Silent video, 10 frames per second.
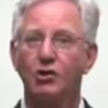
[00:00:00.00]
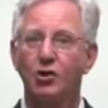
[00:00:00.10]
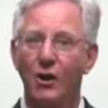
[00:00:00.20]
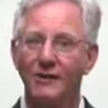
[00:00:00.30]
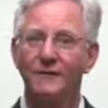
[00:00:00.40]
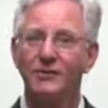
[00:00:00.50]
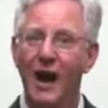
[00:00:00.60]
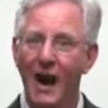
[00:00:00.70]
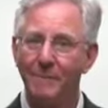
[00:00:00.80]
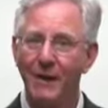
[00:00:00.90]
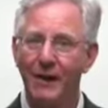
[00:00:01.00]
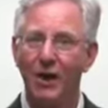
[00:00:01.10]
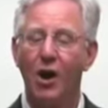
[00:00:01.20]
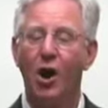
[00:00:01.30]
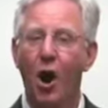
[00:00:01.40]
her choice of
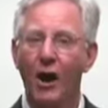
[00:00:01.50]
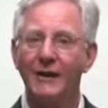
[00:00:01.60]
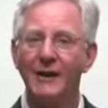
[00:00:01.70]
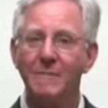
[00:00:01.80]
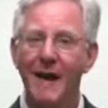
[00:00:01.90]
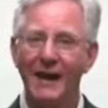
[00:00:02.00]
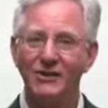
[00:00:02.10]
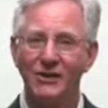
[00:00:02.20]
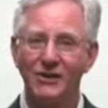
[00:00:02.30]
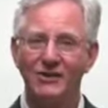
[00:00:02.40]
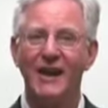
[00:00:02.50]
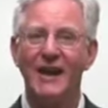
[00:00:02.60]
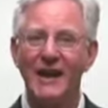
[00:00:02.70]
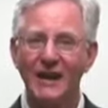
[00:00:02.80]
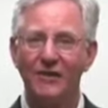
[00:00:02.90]
topic hardly matches